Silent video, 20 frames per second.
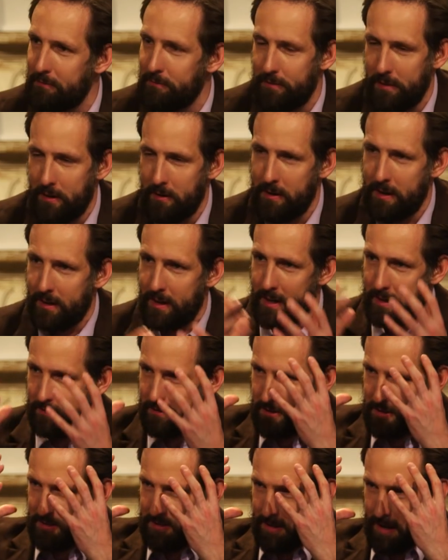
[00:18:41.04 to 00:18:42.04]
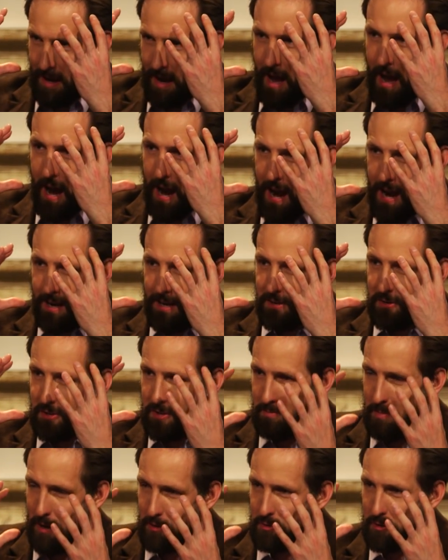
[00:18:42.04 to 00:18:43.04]
very like highly
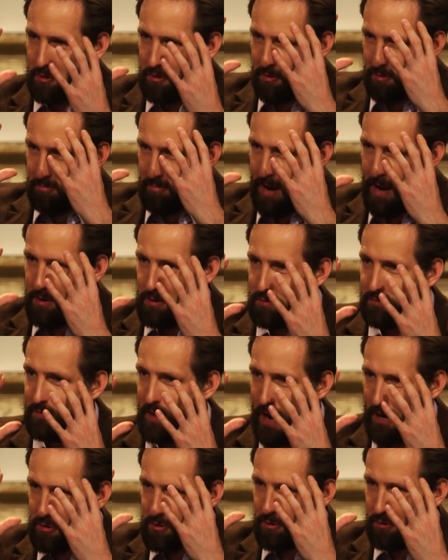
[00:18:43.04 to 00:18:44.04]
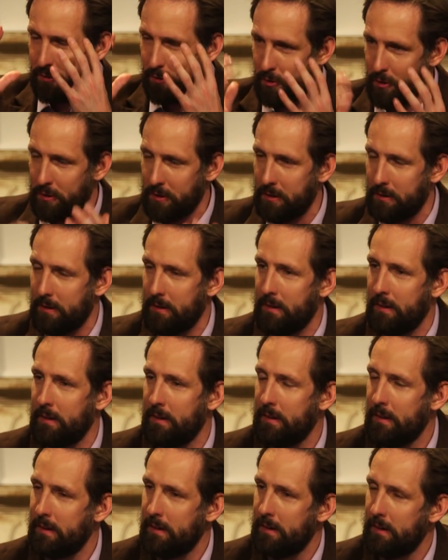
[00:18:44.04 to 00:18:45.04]
symmetrical manufactured look.
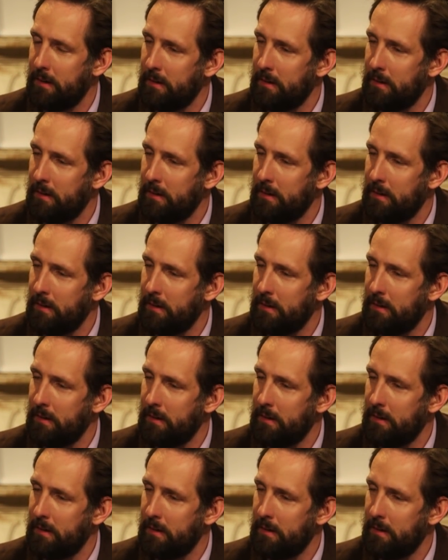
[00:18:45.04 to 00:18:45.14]
He still